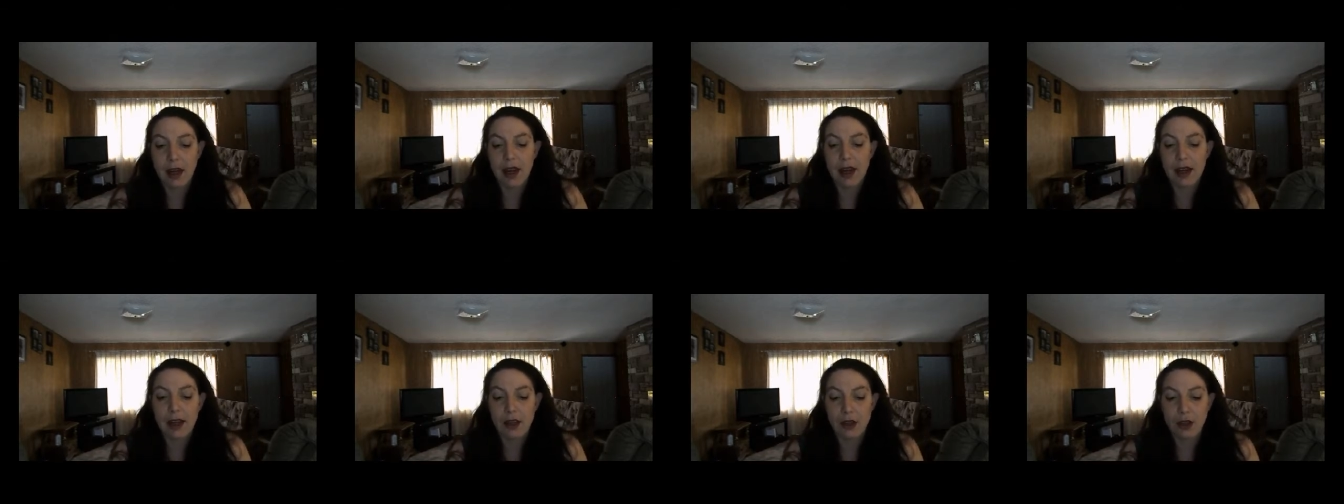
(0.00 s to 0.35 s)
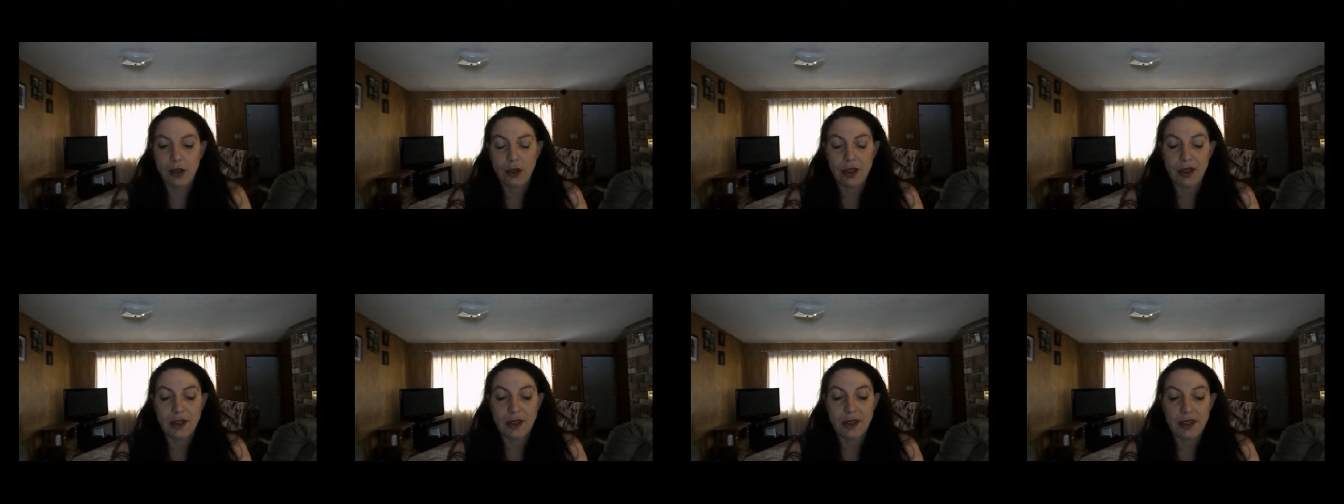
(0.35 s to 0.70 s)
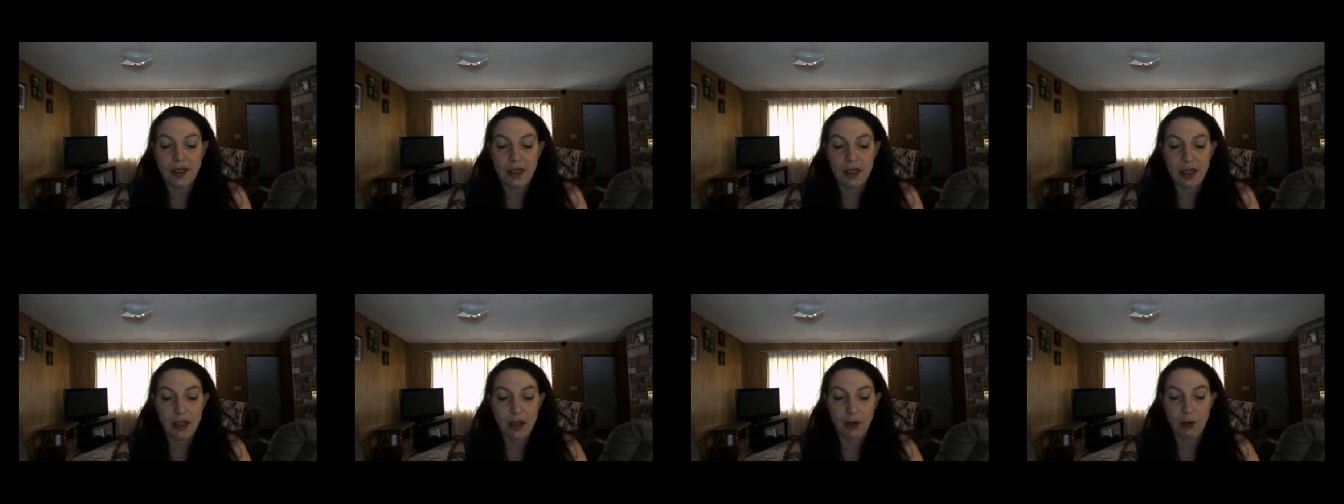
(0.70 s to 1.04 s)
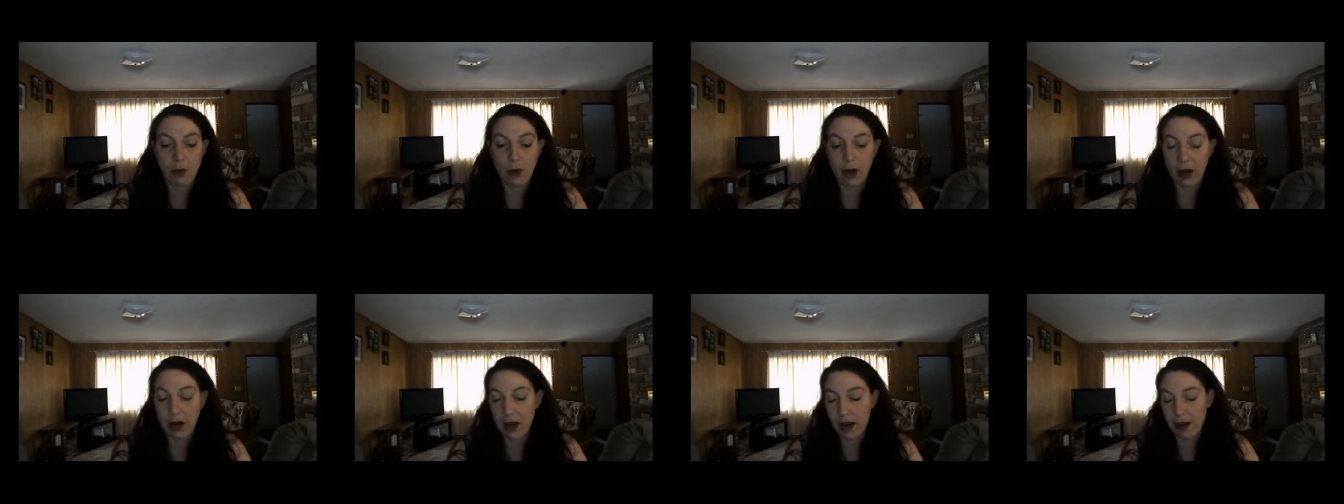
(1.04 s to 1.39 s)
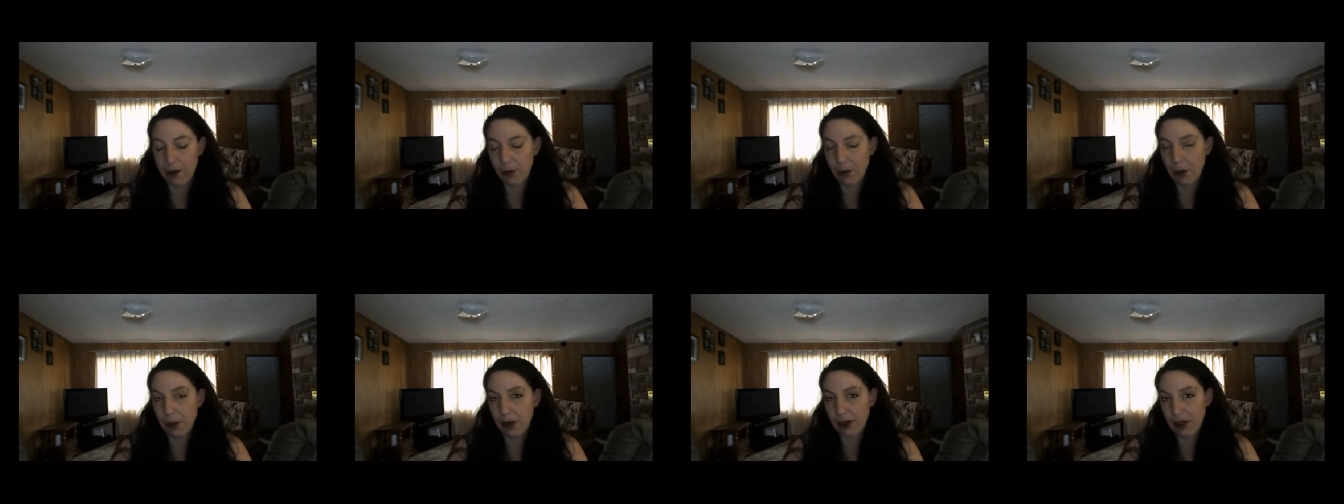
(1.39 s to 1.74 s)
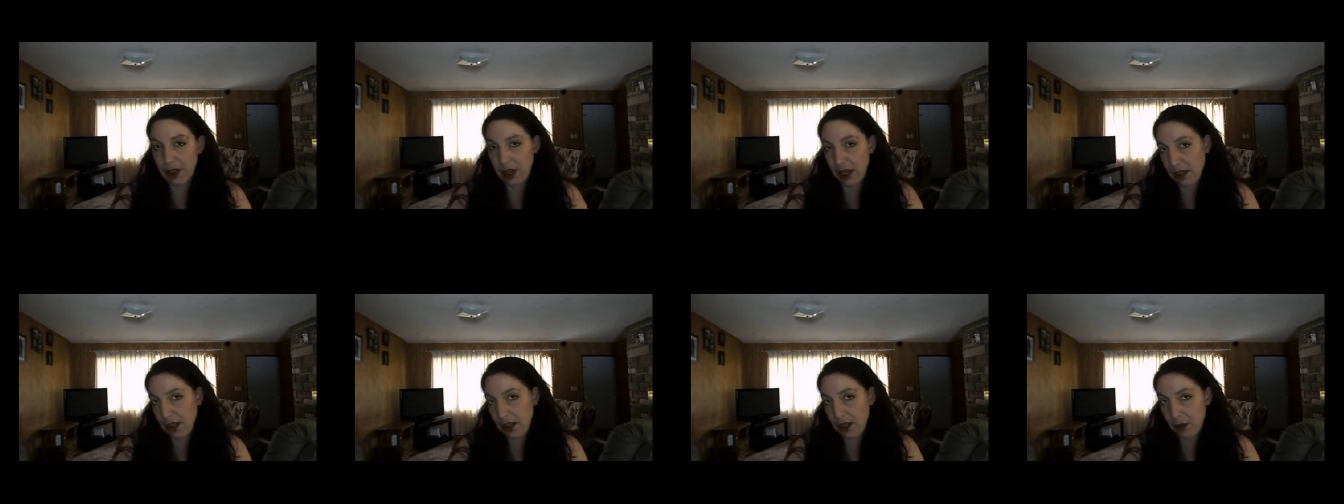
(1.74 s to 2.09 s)
and you can see what kind of
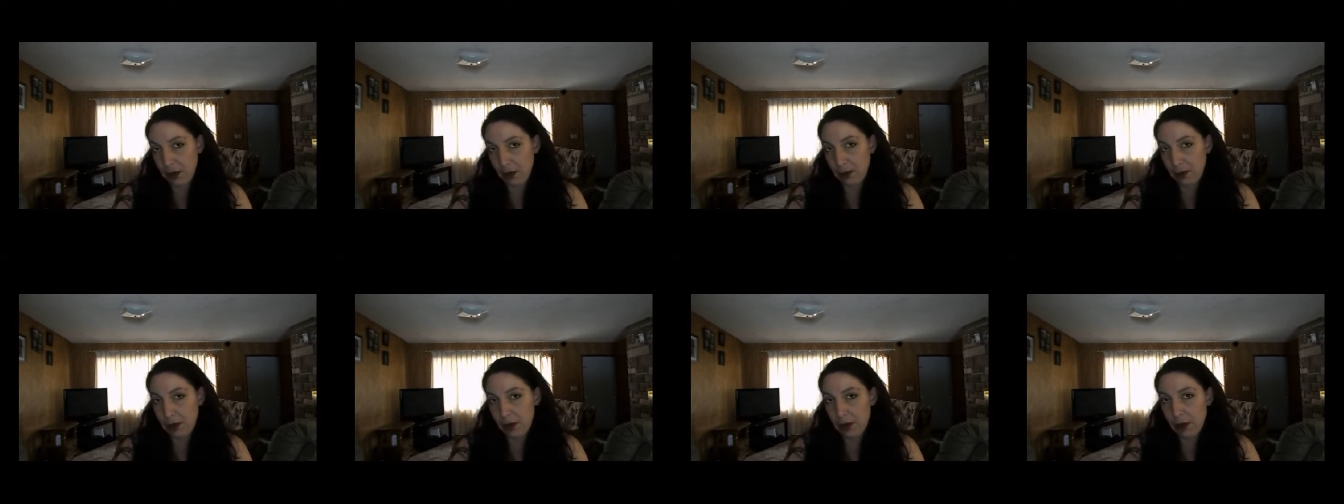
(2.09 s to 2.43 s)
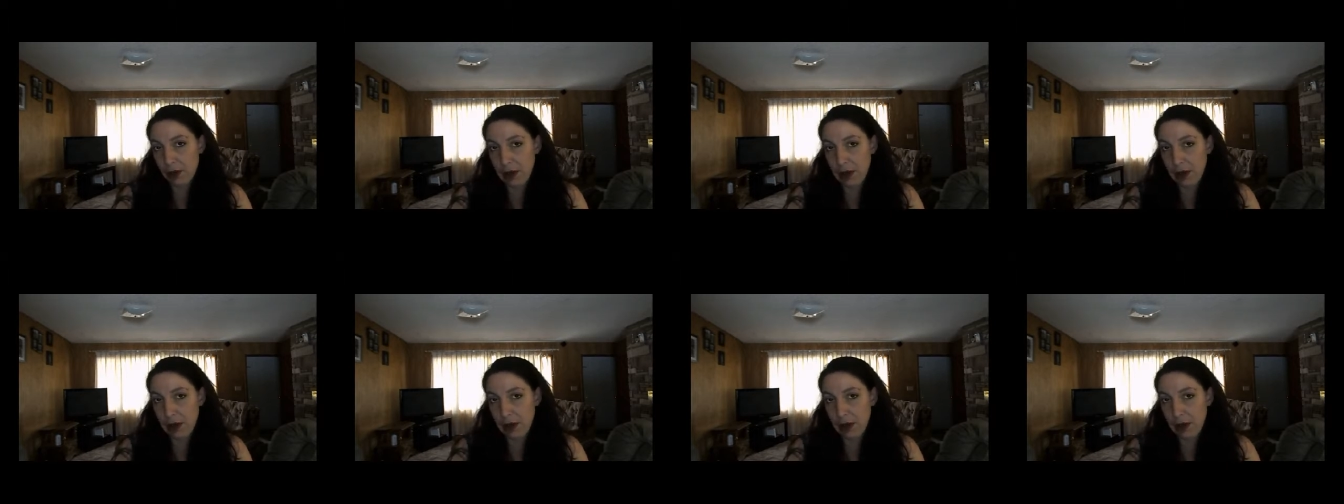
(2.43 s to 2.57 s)
work they do,